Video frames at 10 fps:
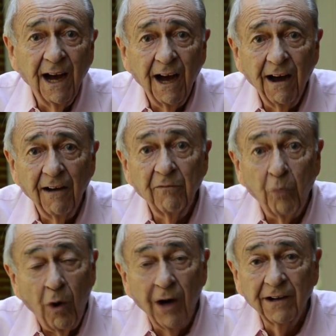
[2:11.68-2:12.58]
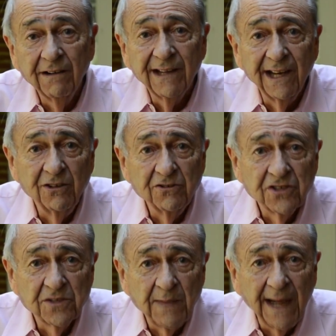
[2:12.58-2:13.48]
of water that you
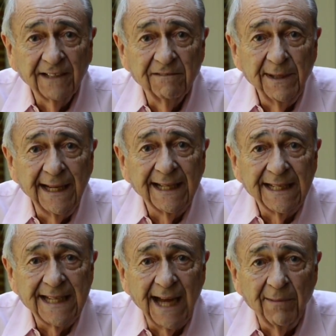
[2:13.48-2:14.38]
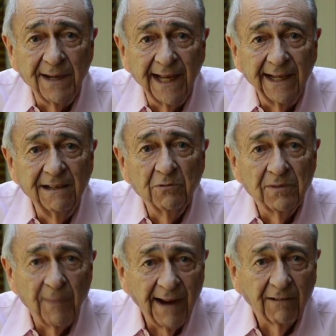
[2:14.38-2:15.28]
suspect of being contaminated
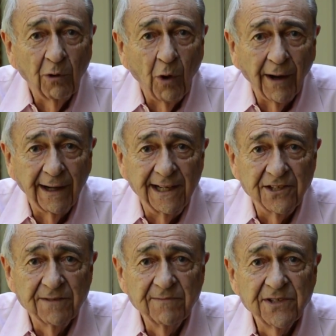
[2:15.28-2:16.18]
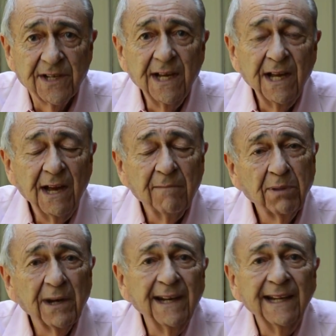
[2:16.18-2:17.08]
with microorganisms,
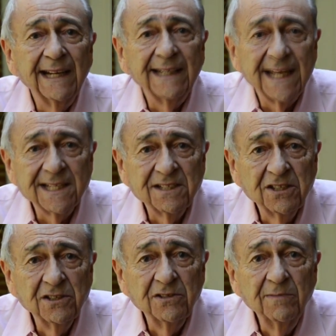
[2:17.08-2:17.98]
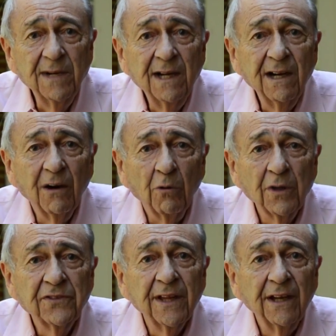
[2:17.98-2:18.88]
put it in a test tube
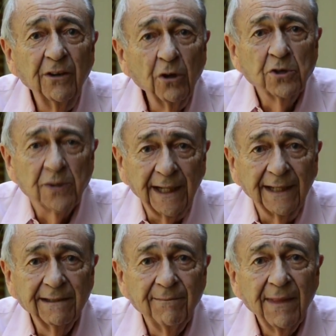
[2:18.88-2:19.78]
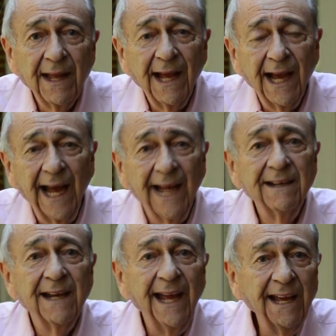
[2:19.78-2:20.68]
with nutrient,
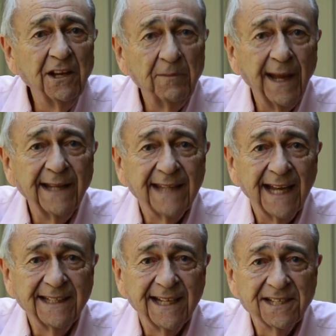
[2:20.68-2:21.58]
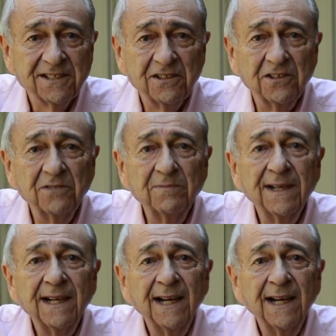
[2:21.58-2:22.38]
and incubate that test tube